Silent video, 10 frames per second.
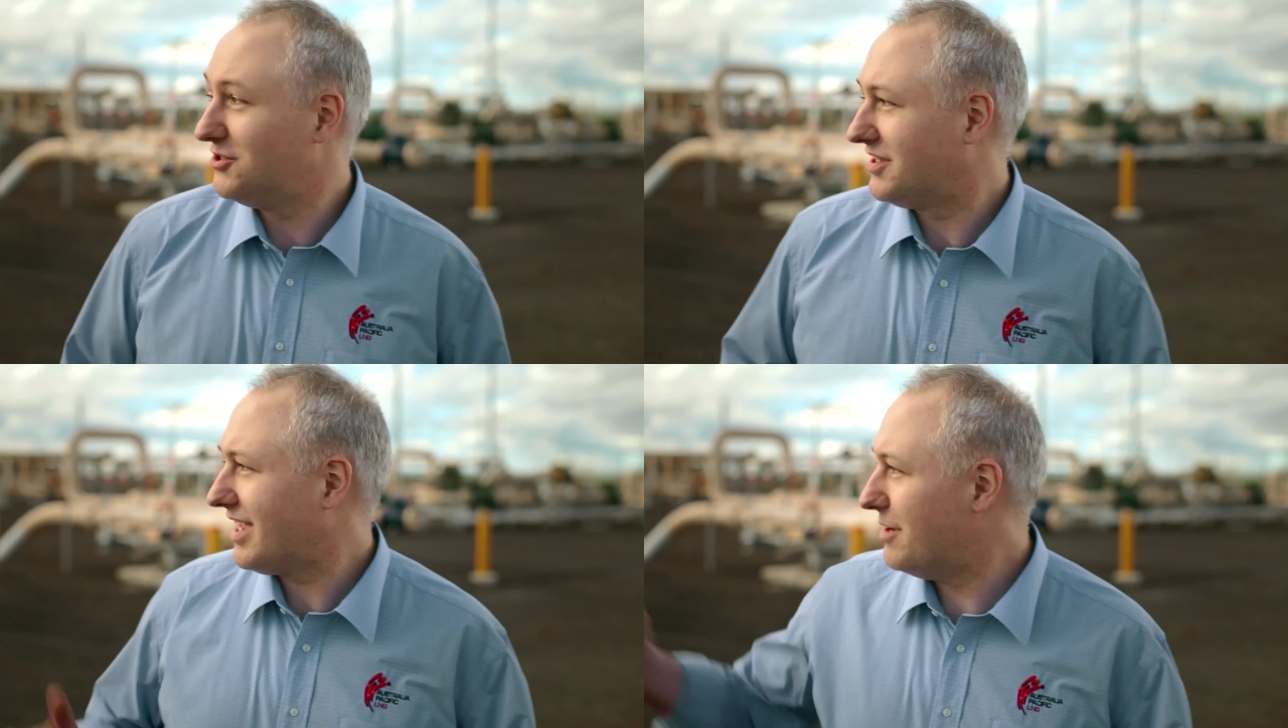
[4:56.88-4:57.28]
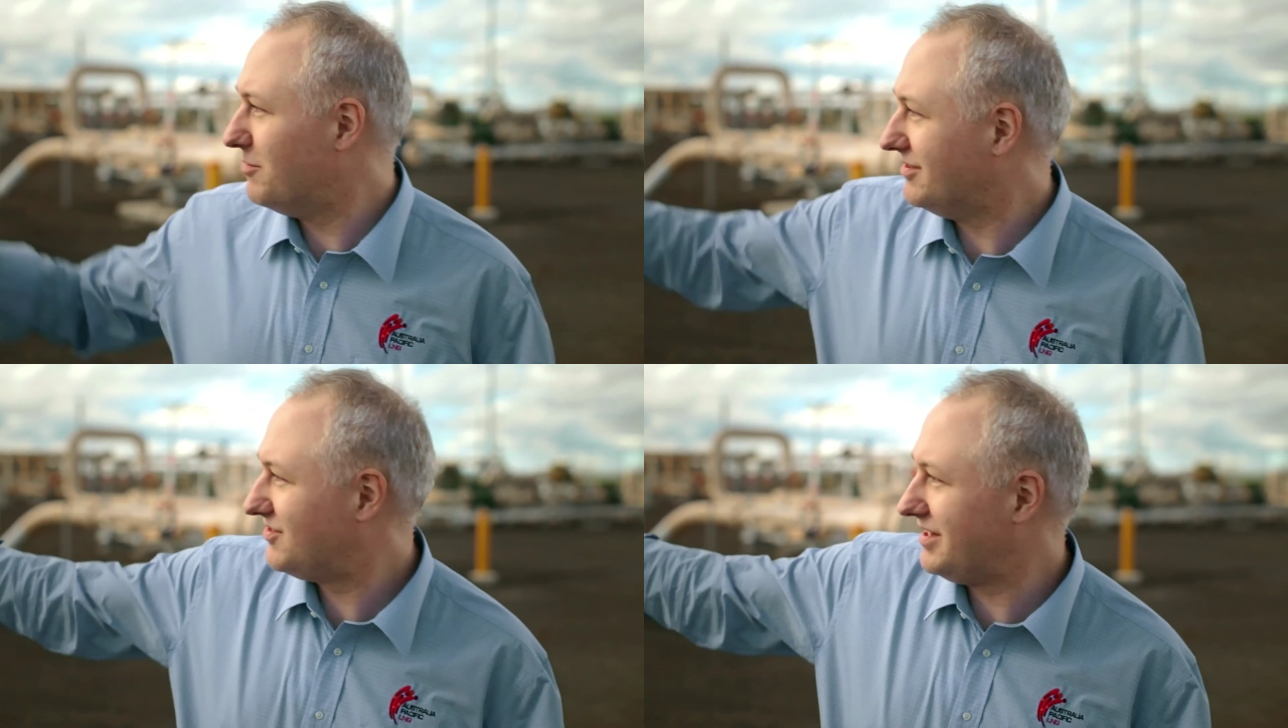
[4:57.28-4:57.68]
a bit of
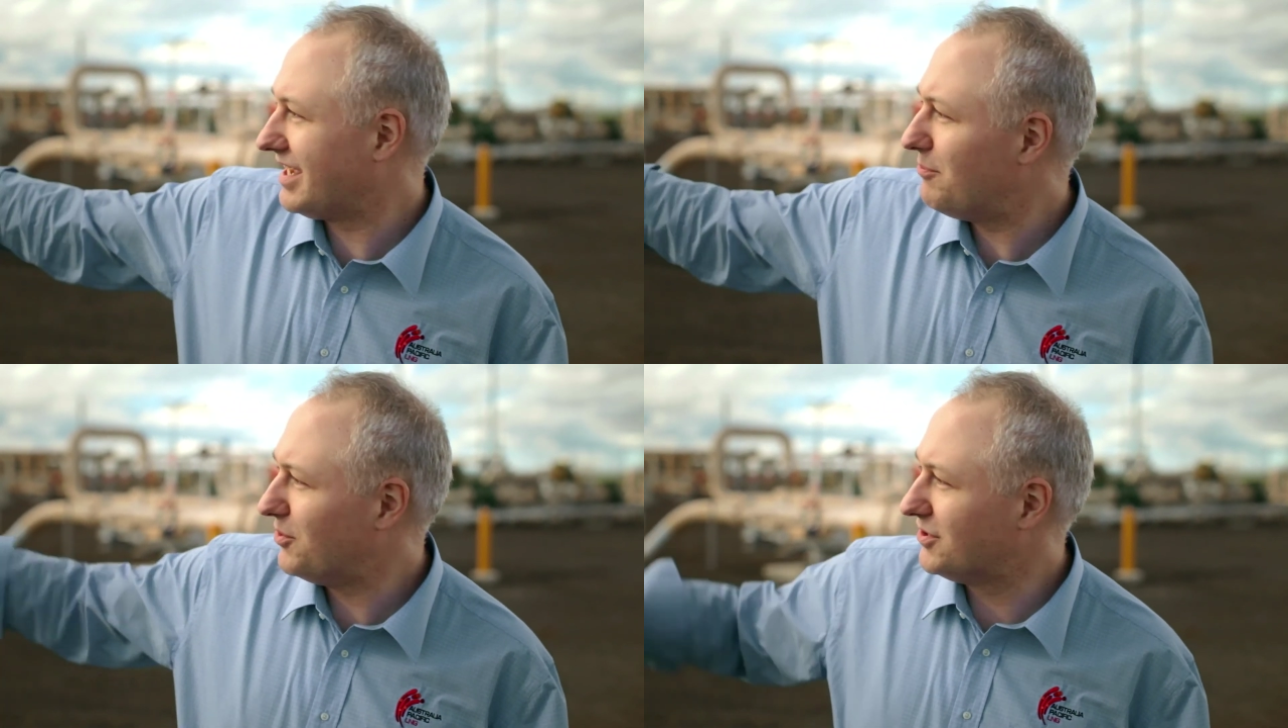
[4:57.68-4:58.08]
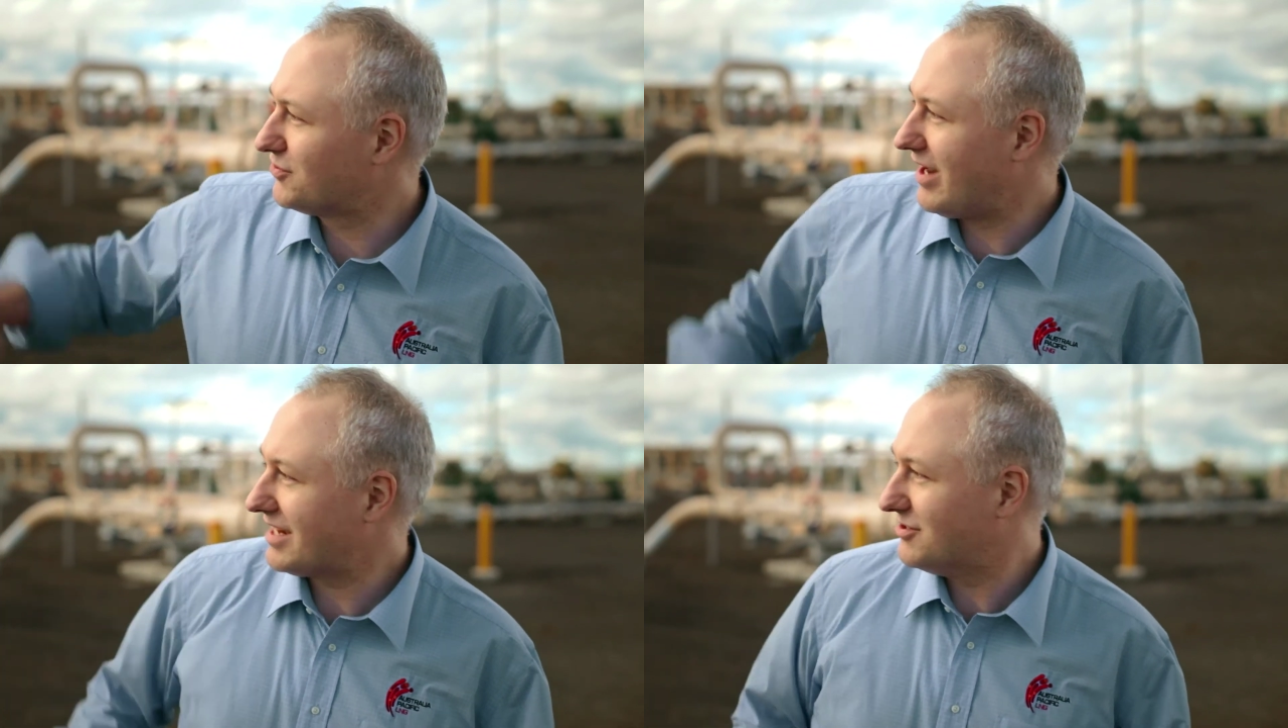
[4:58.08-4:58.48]
work still to be
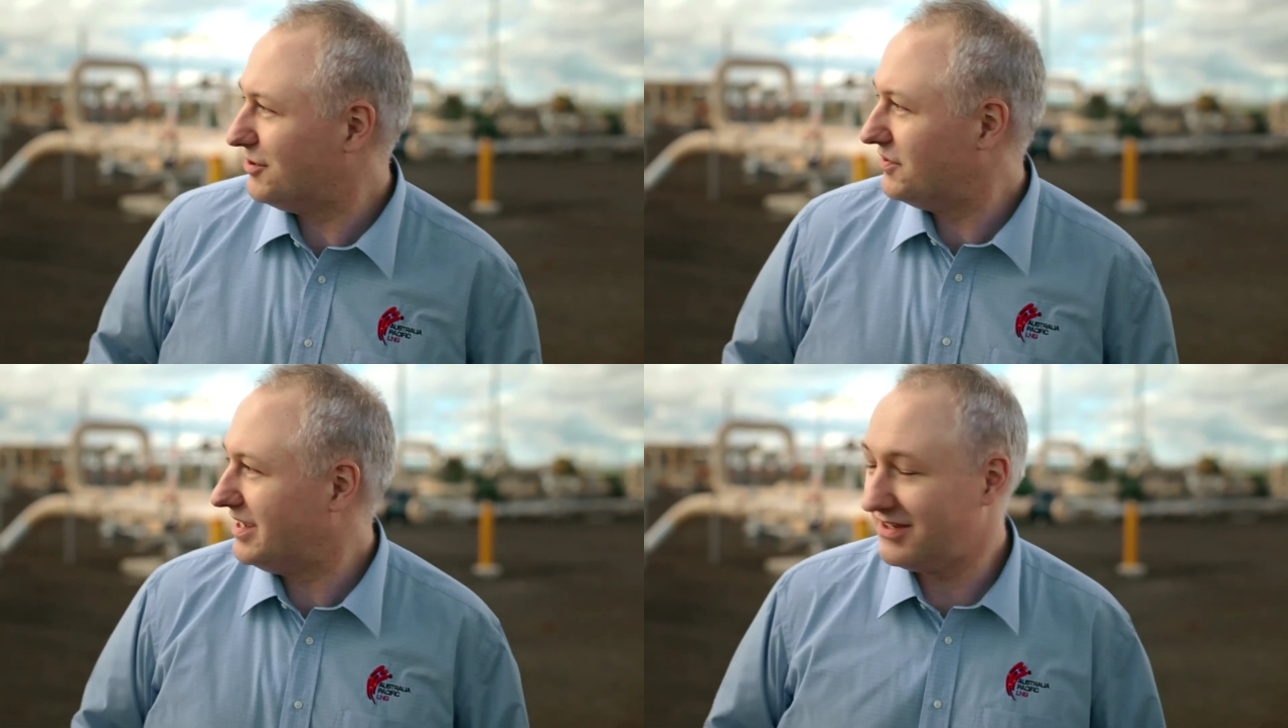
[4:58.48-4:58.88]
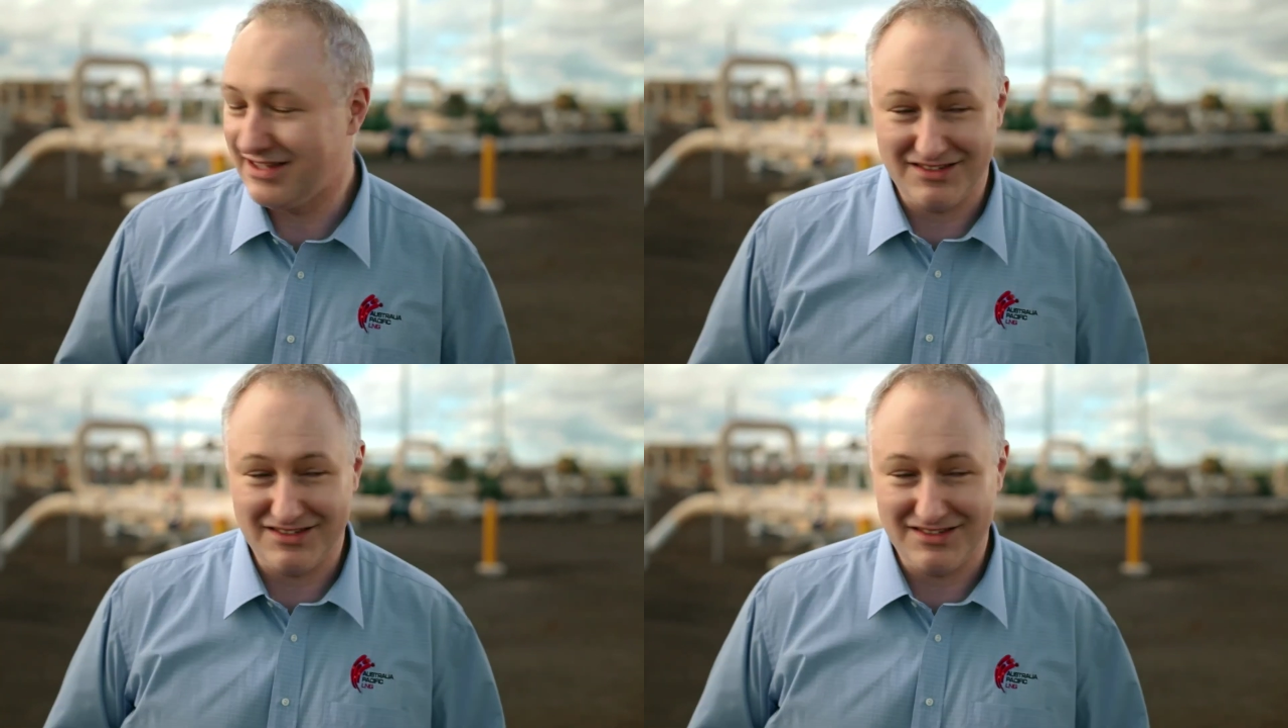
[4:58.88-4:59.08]
done, but you can see